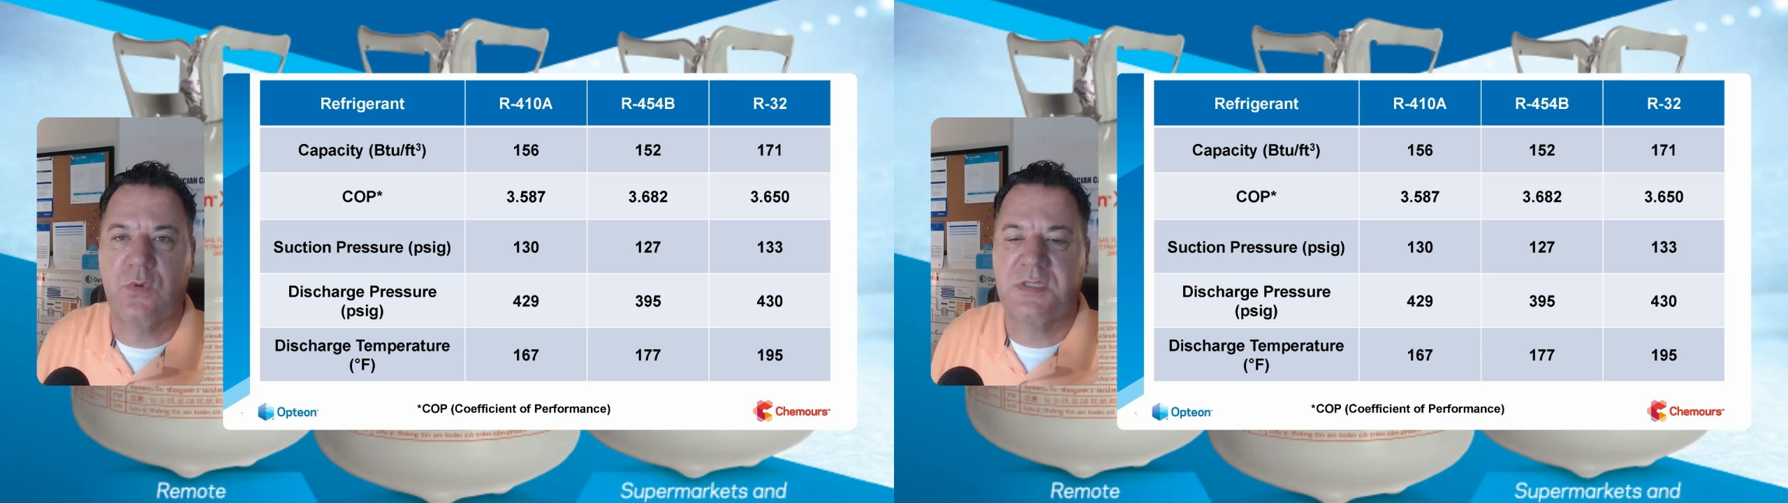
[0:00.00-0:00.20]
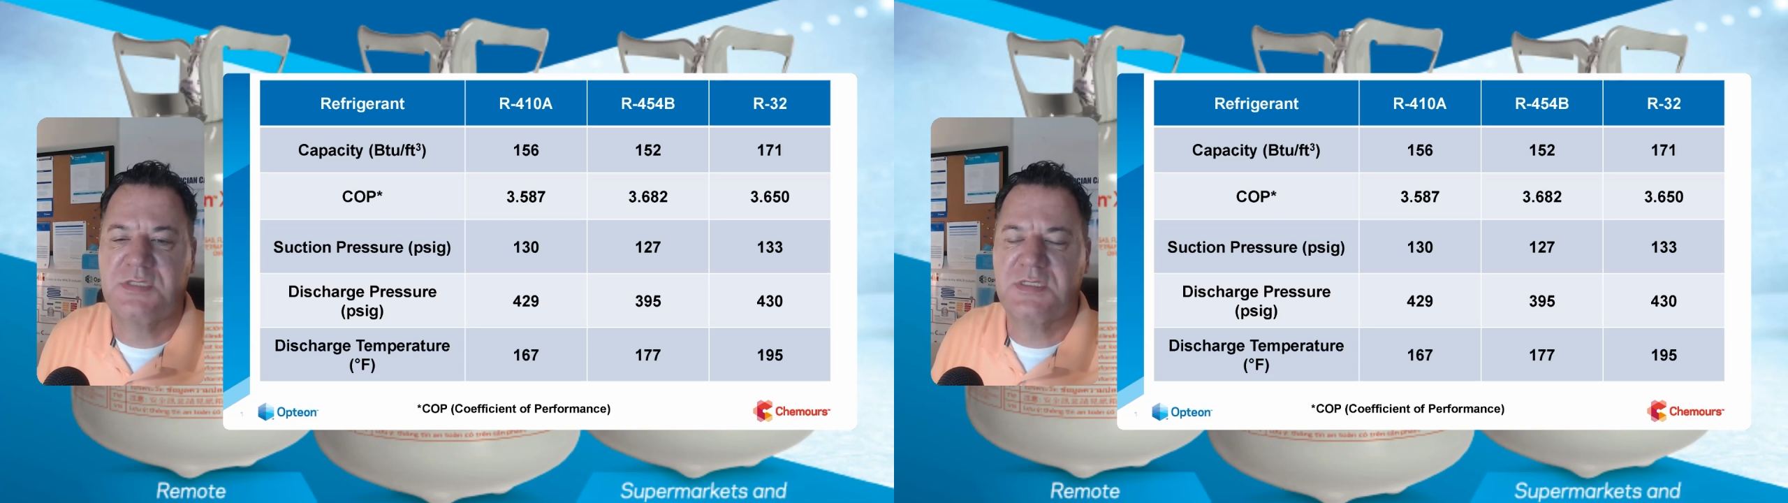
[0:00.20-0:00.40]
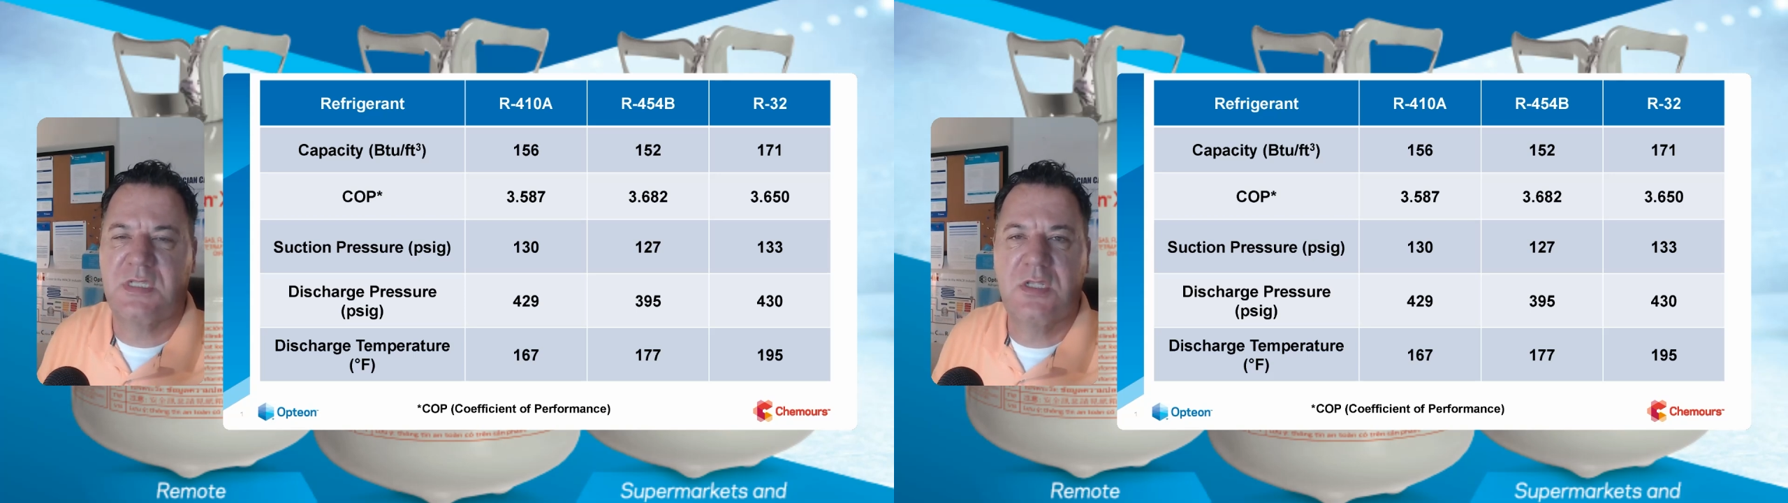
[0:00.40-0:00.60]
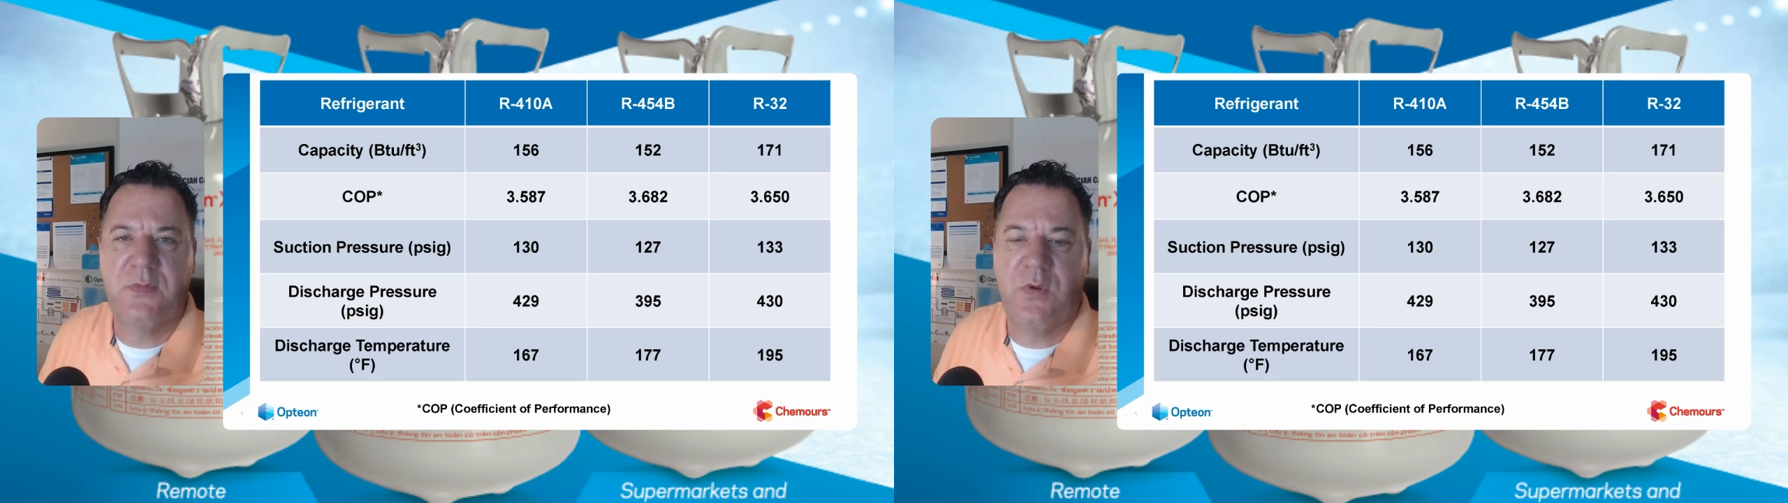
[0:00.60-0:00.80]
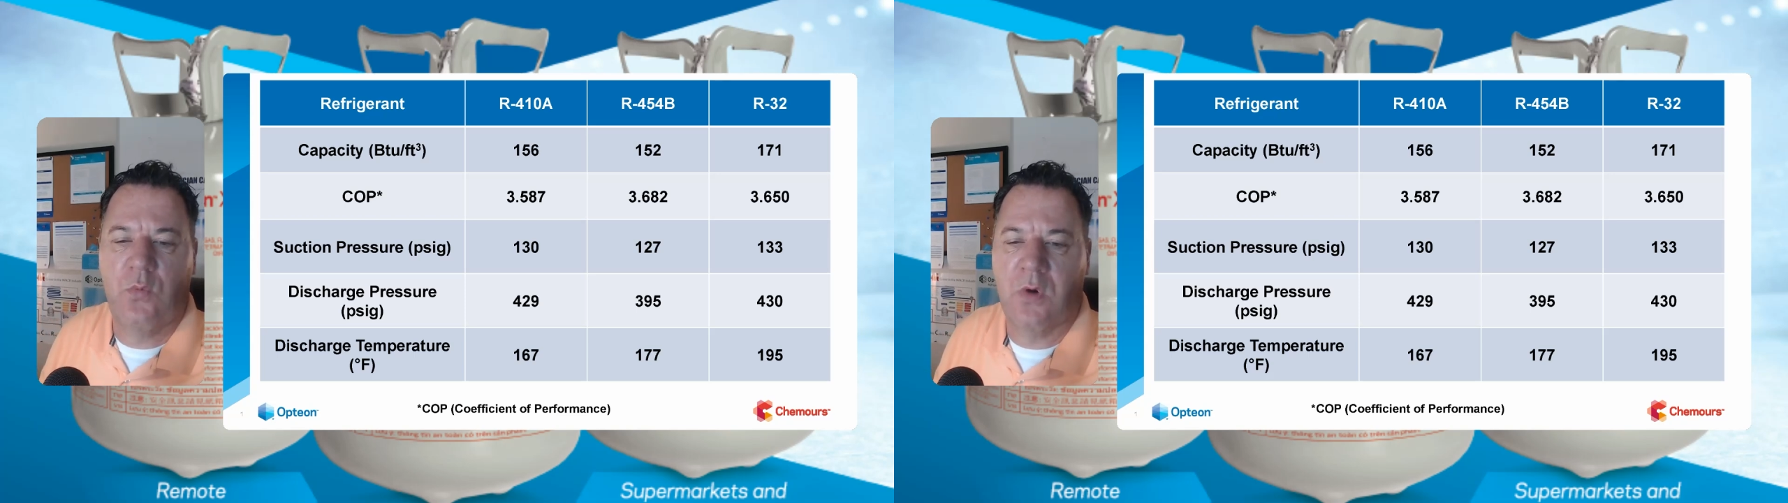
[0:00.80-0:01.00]
runs just a little
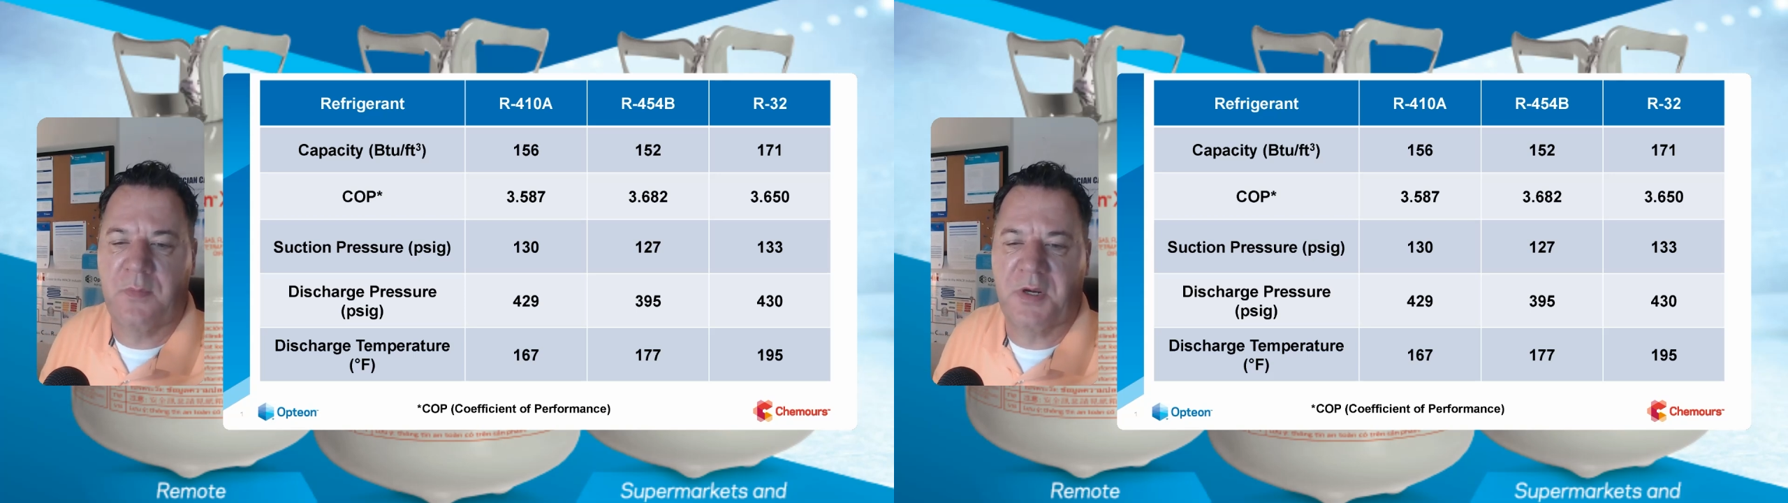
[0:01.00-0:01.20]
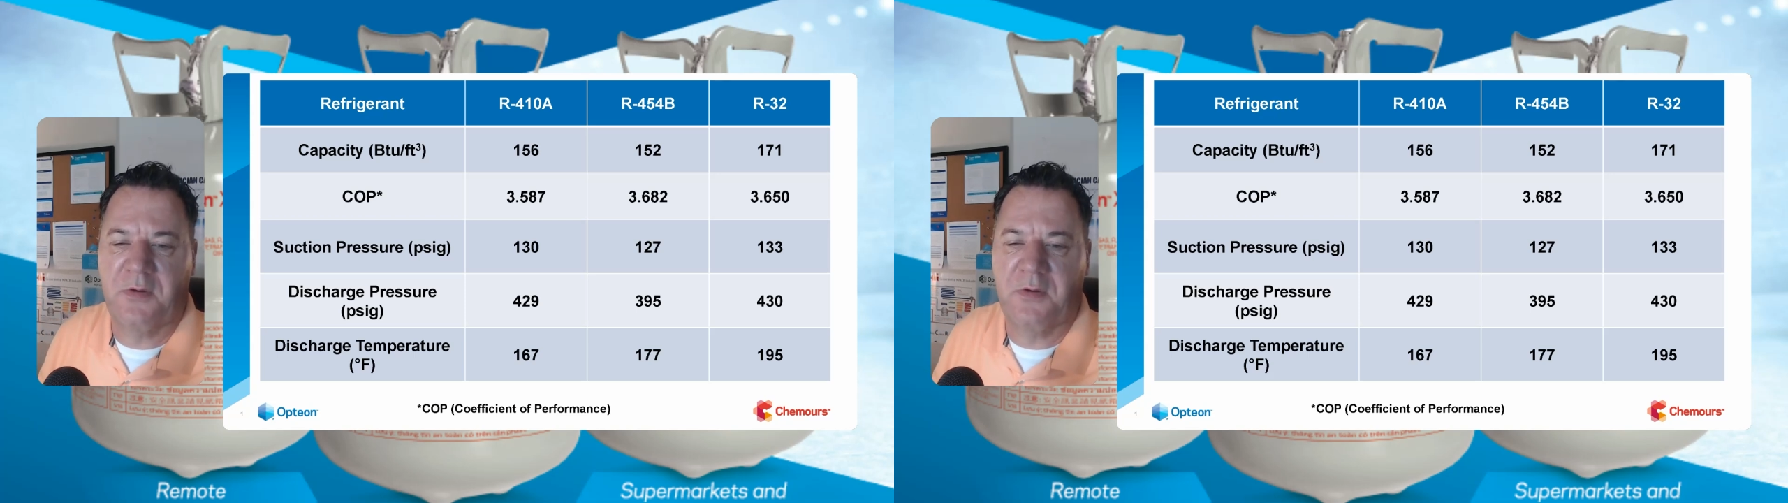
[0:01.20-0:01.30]
bit warmer.